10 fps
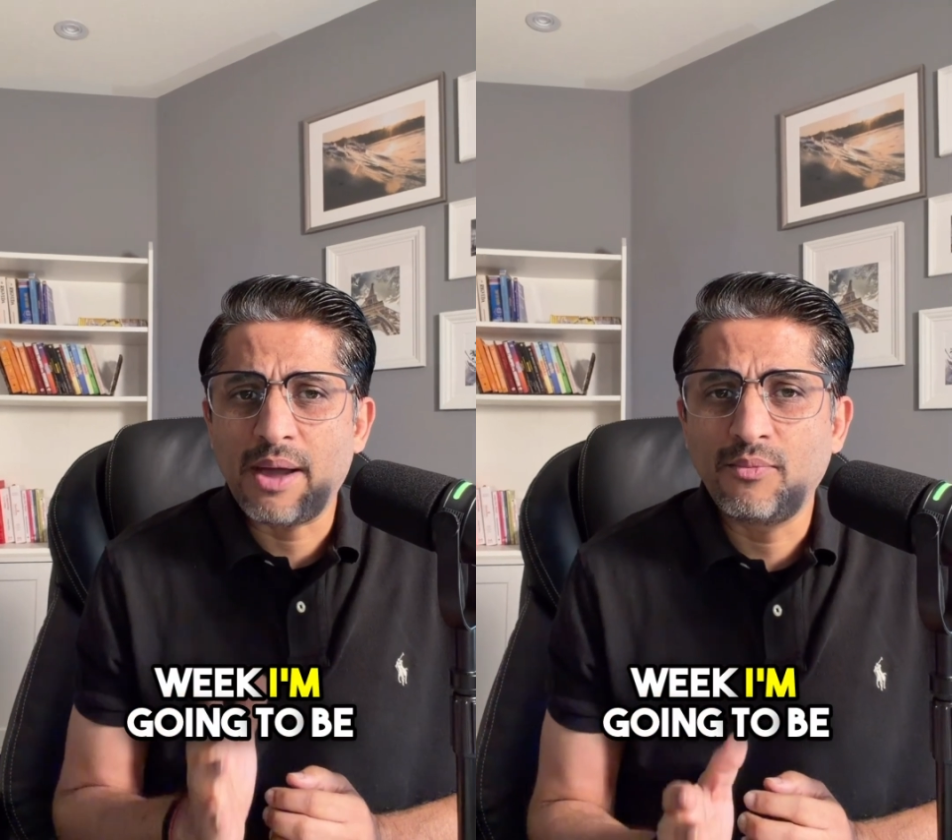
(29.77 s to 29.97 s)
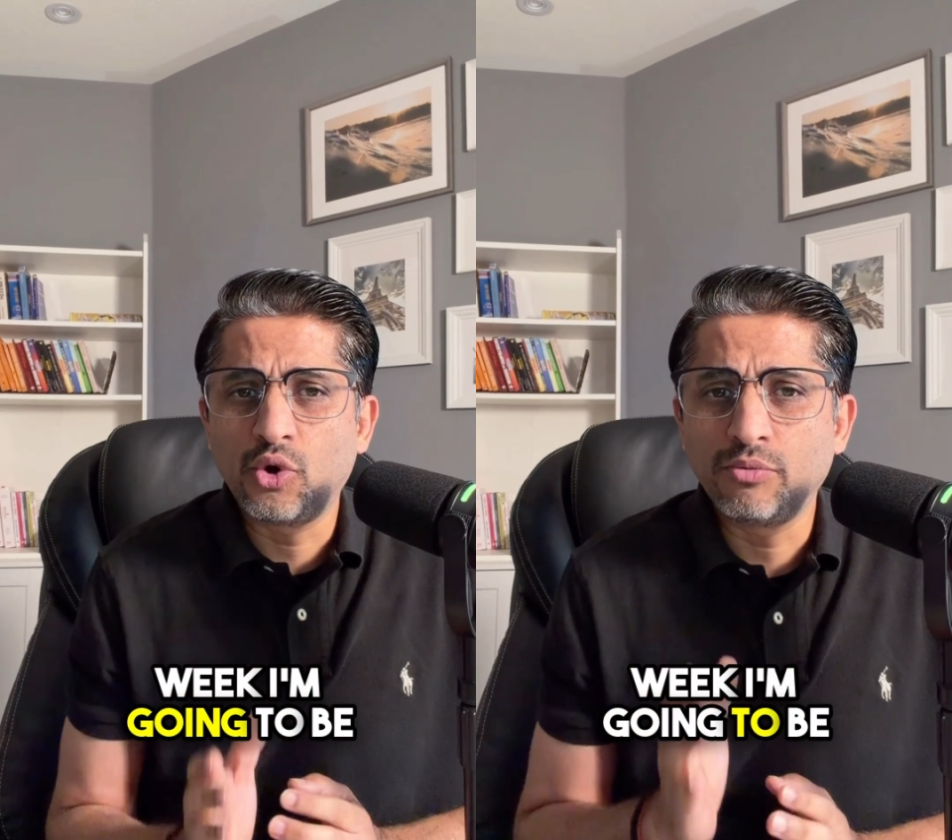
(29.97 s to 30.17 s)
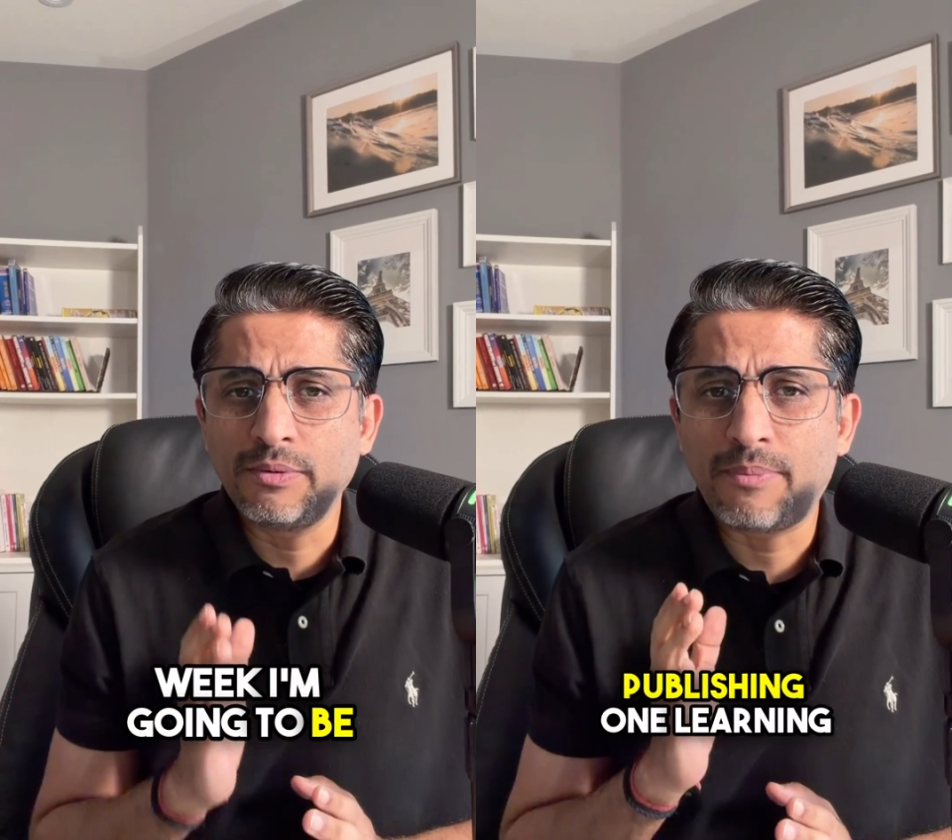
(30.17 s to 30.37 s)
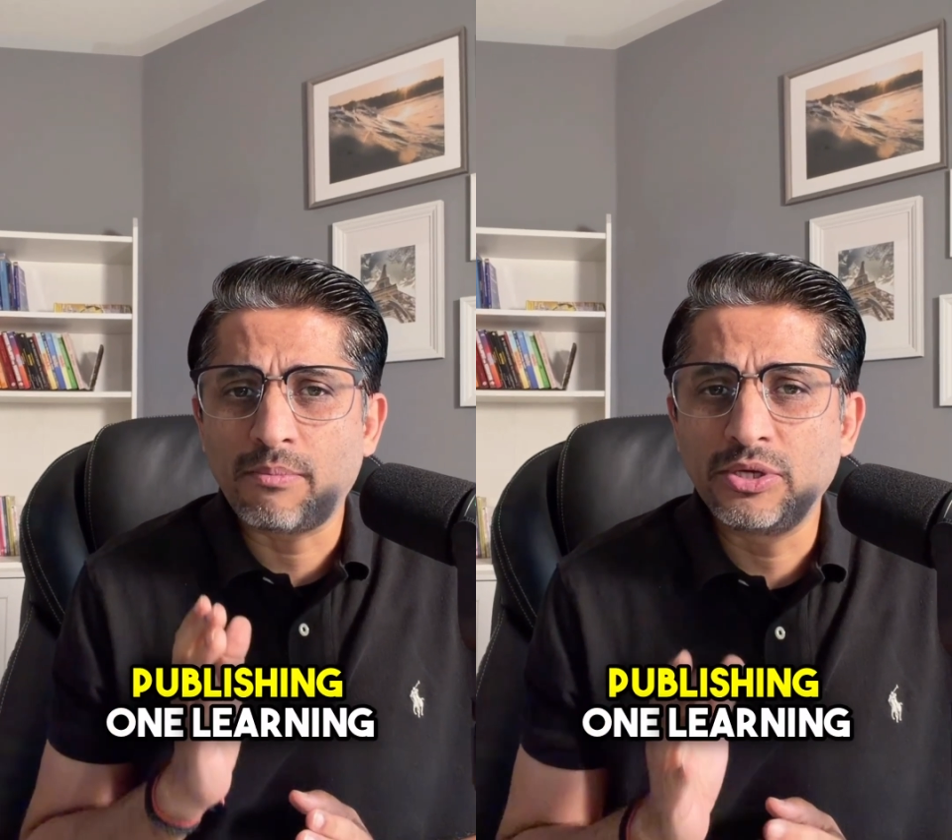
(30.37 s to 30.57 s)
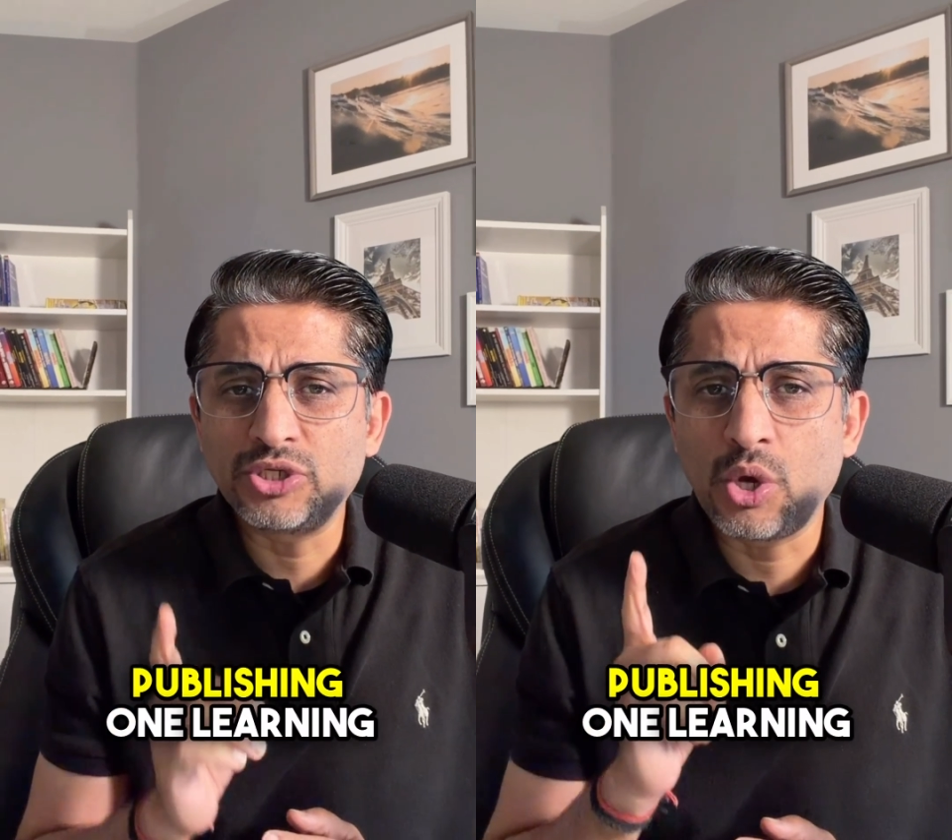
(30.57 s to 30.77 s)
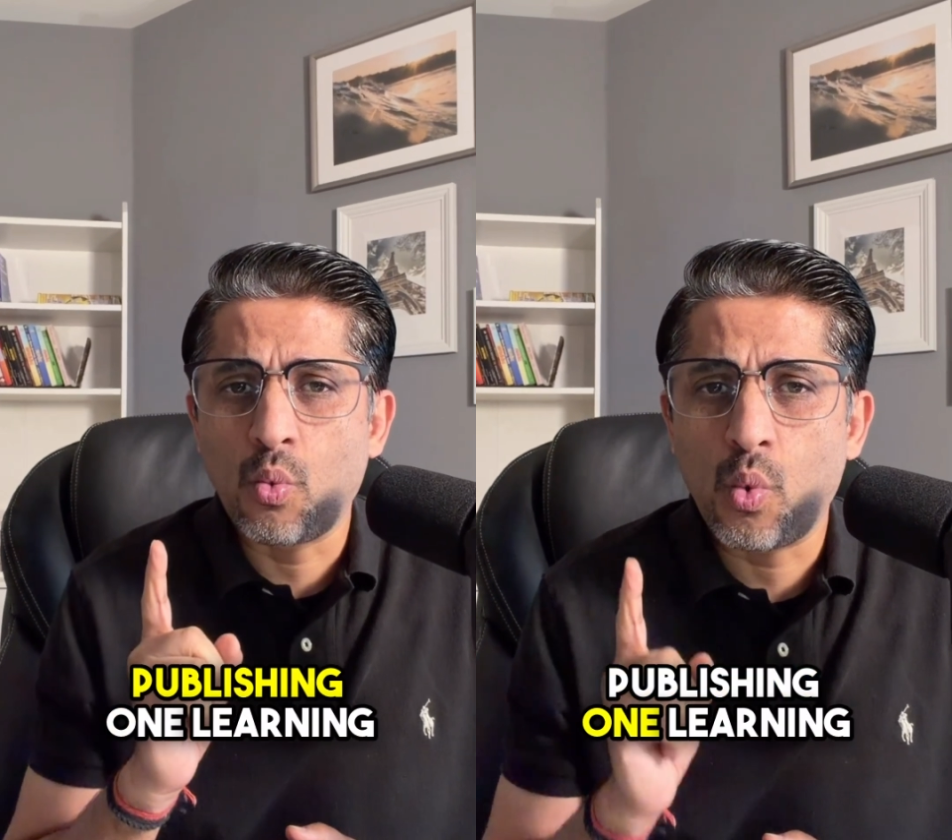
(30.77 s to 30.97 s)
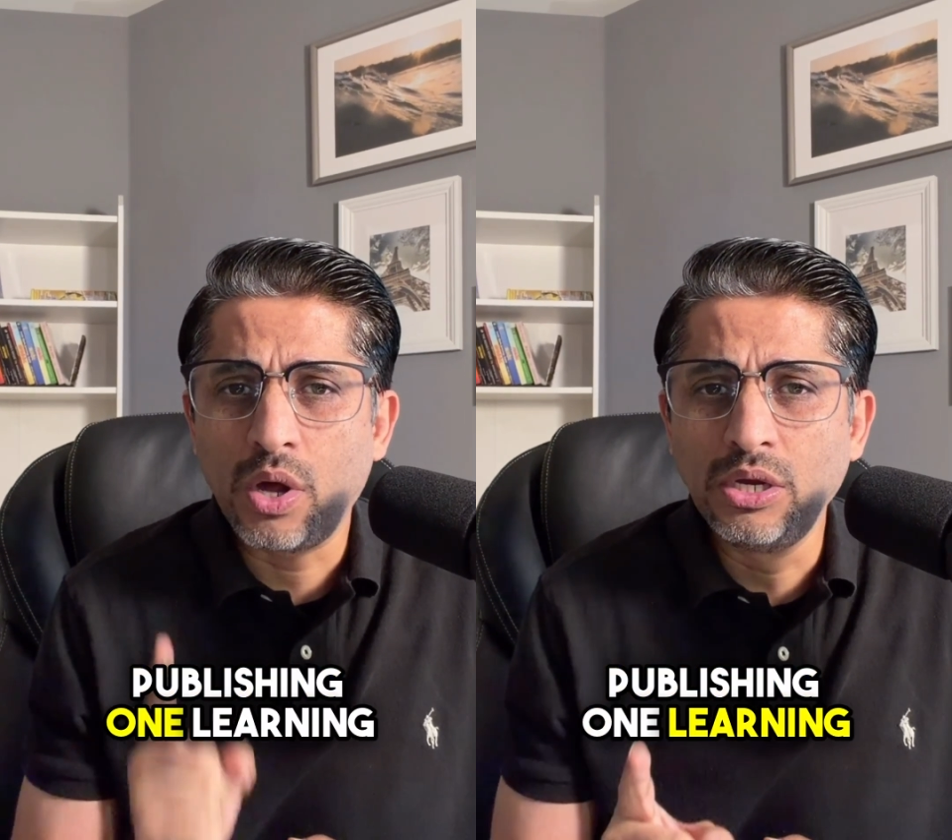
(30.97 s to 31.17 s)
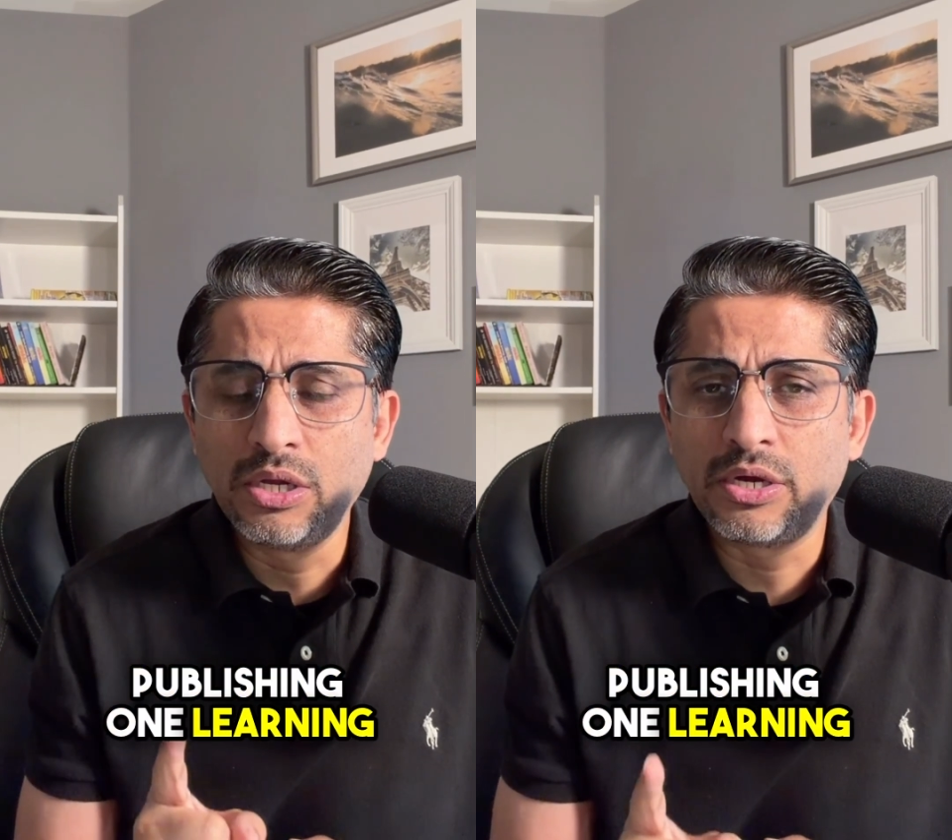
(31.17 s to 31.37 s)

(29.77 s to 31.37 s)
I'm going to be publishing one